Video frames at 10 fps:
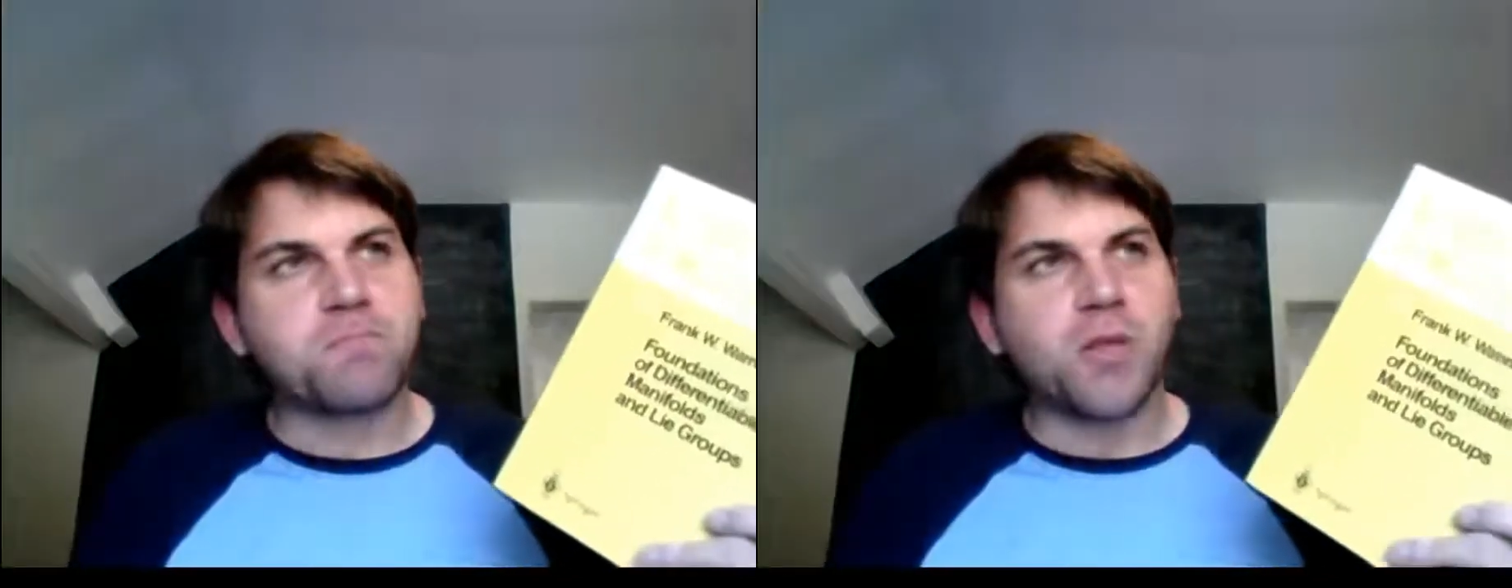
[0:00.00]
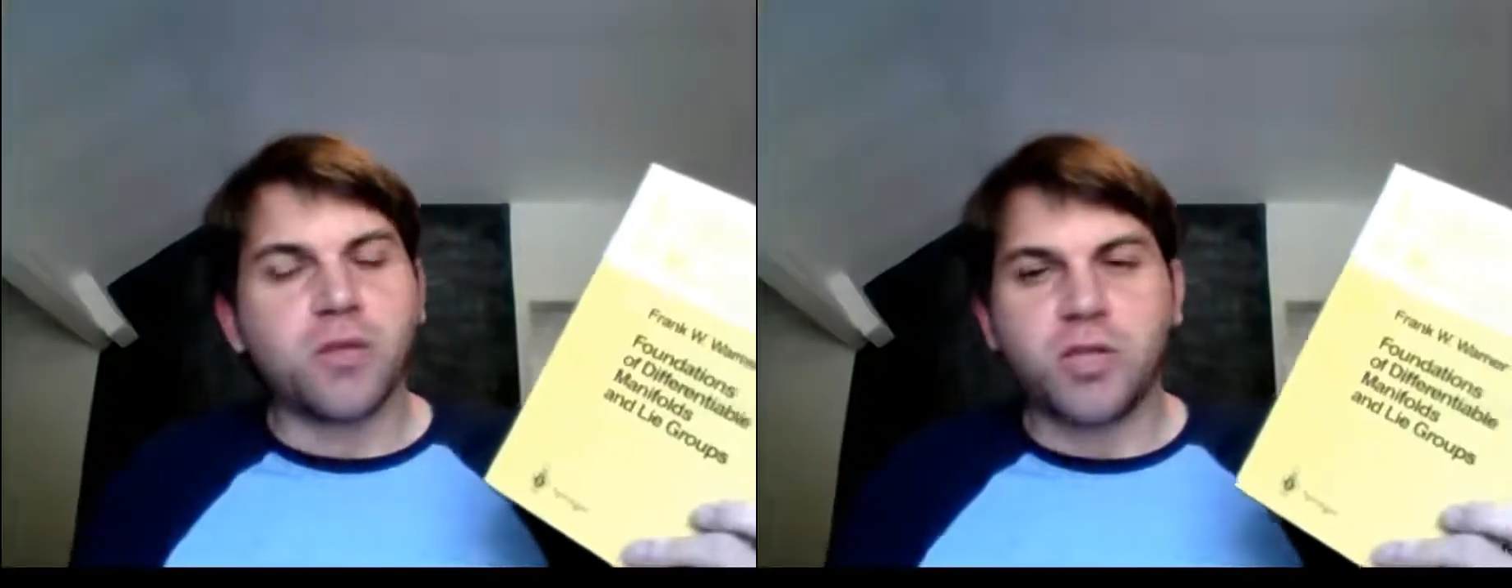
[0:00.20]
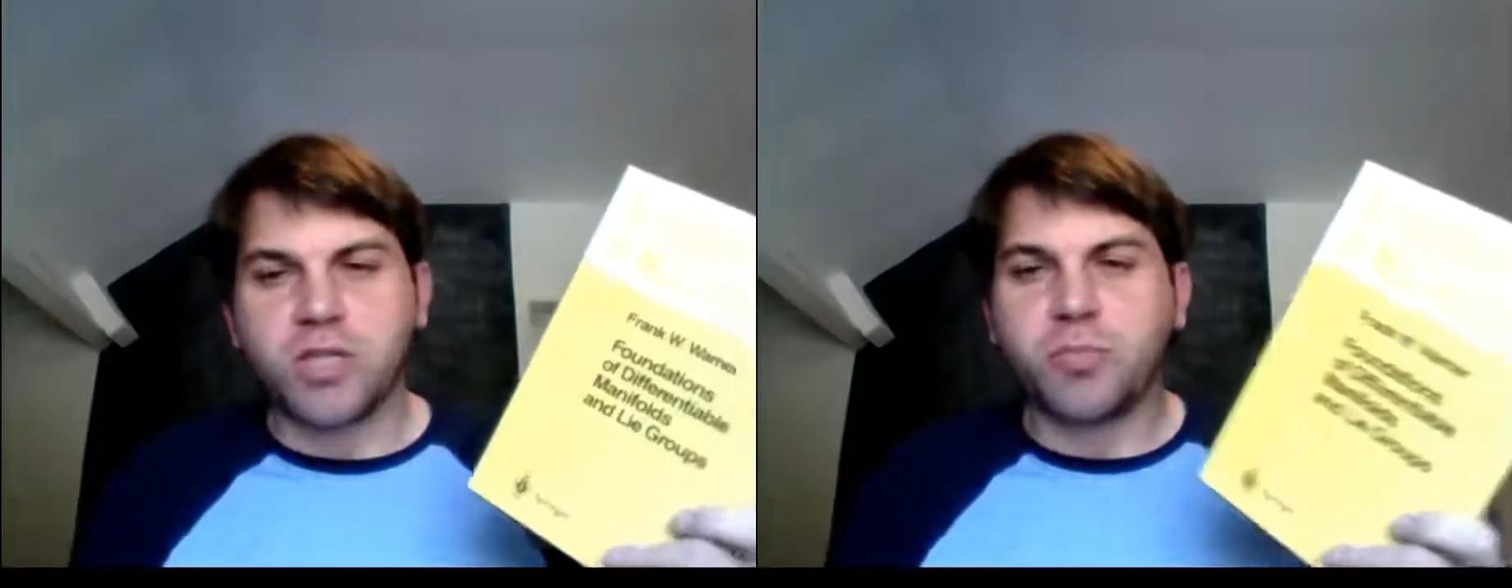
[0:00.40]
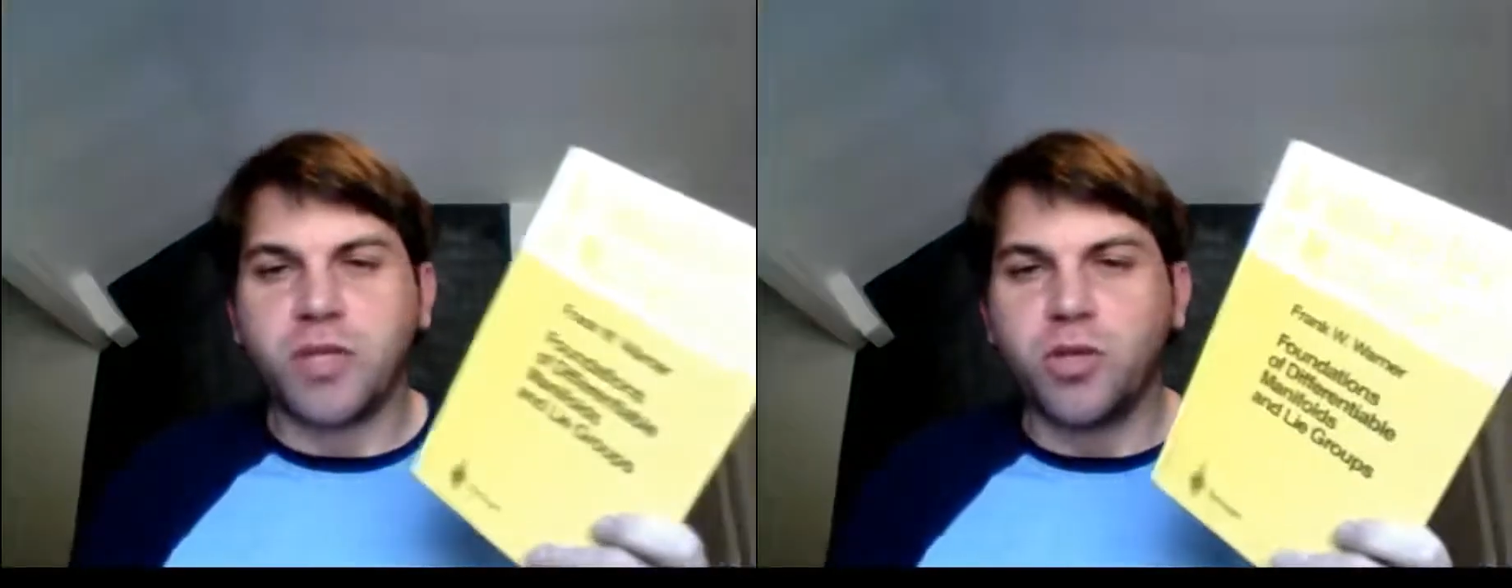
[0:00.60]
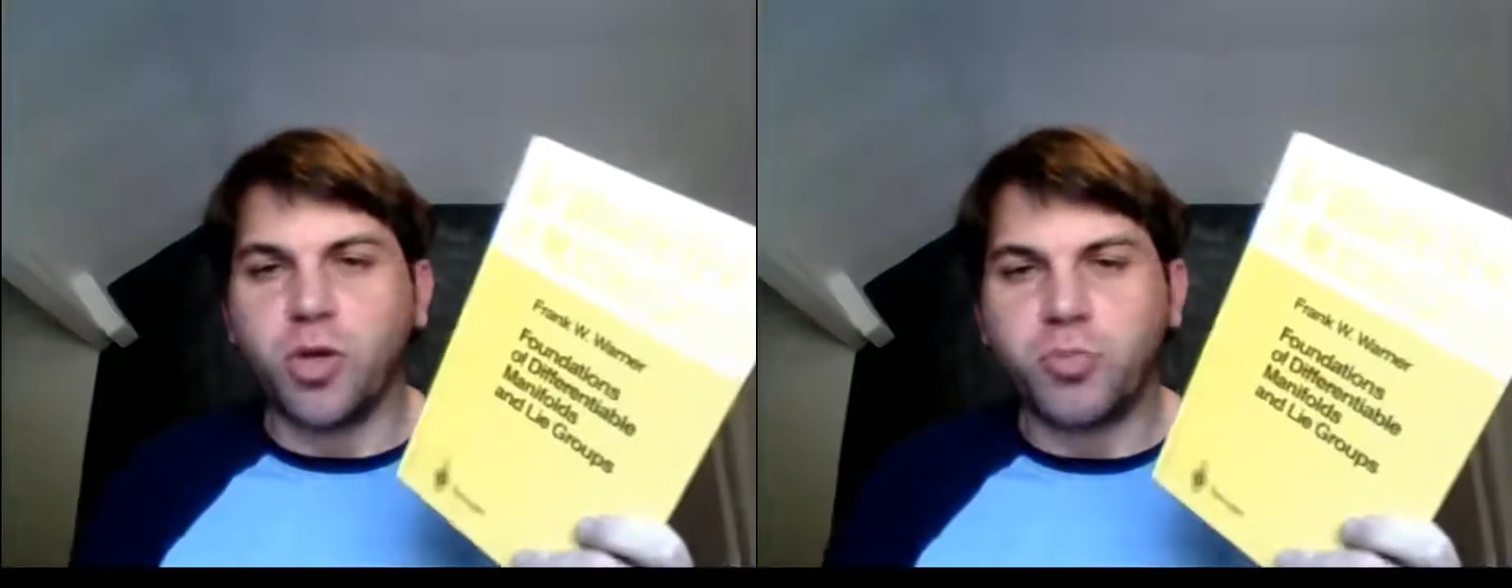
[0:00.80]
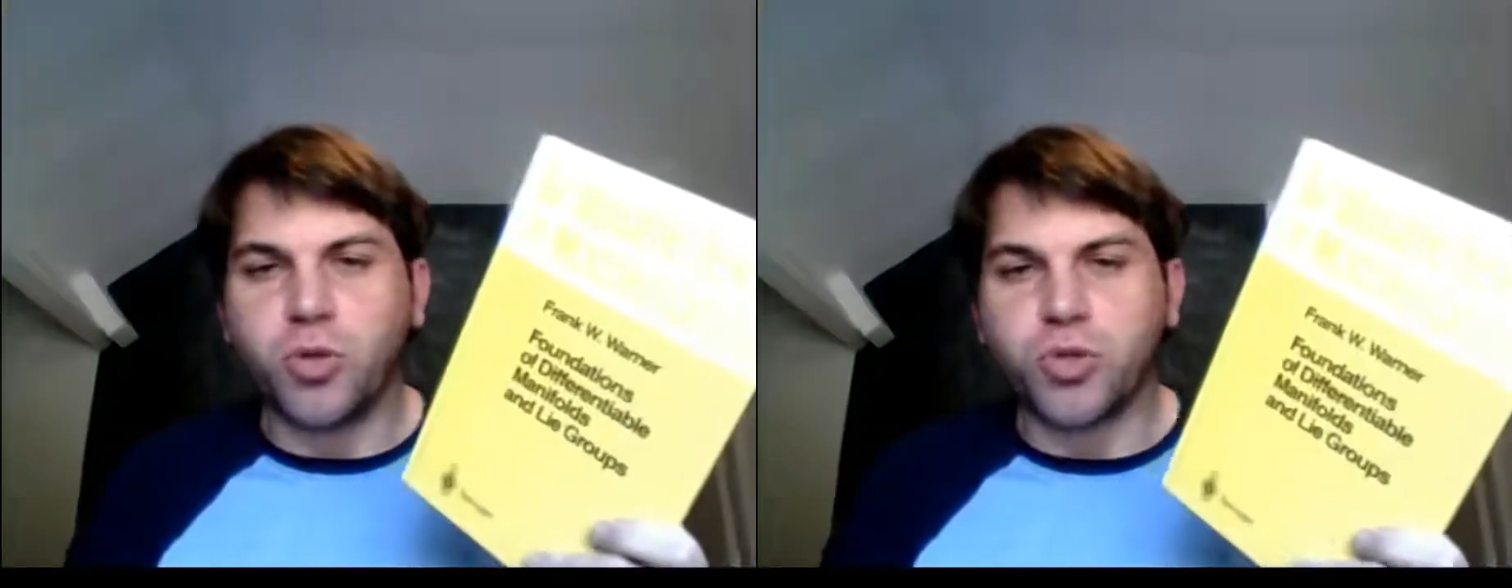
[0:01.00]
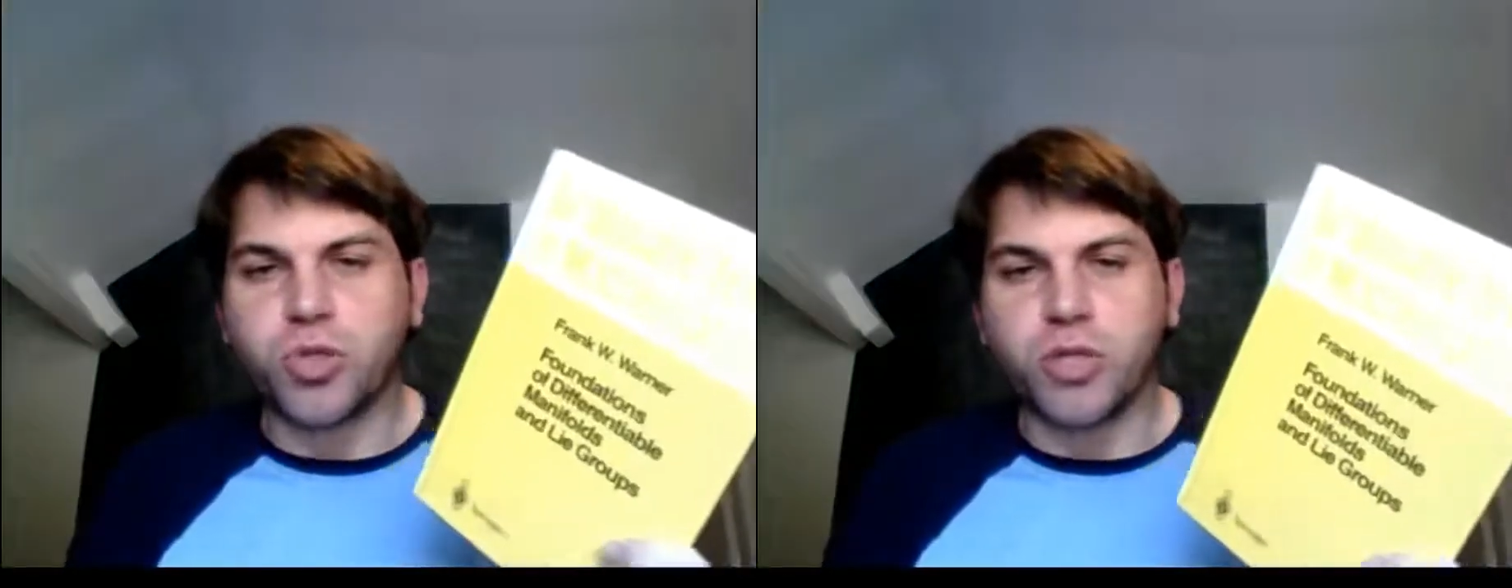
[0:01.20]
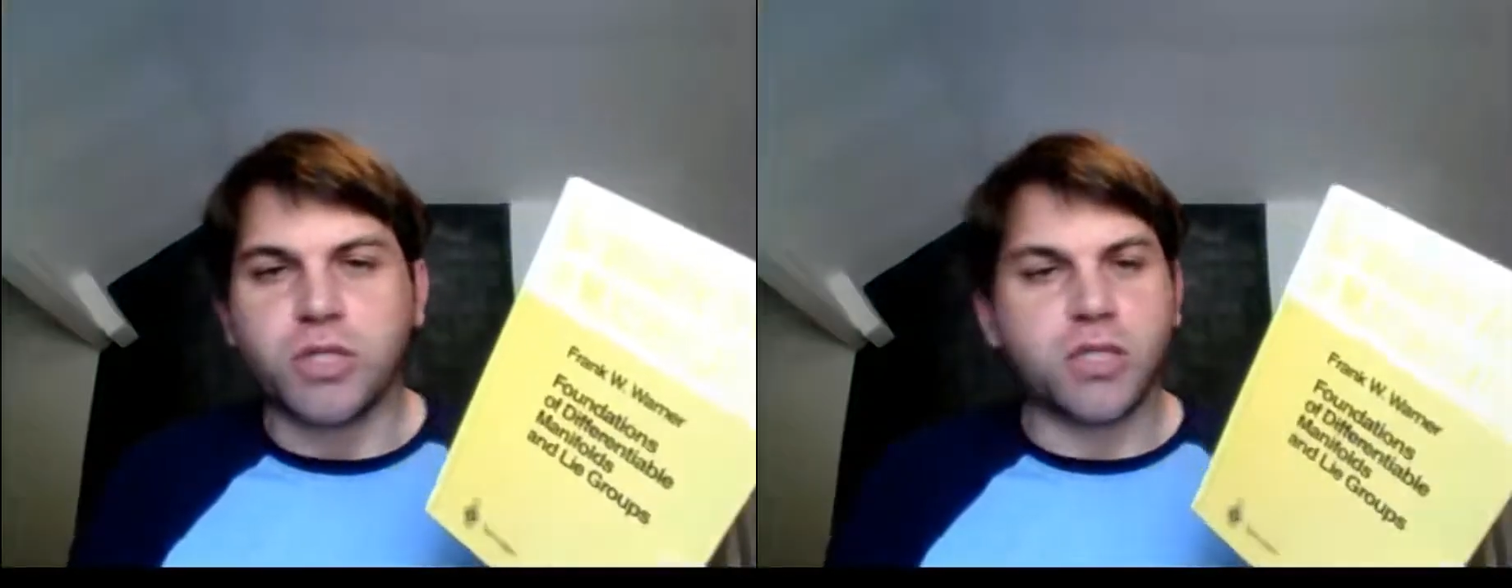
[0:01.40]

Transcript: this would be up your street.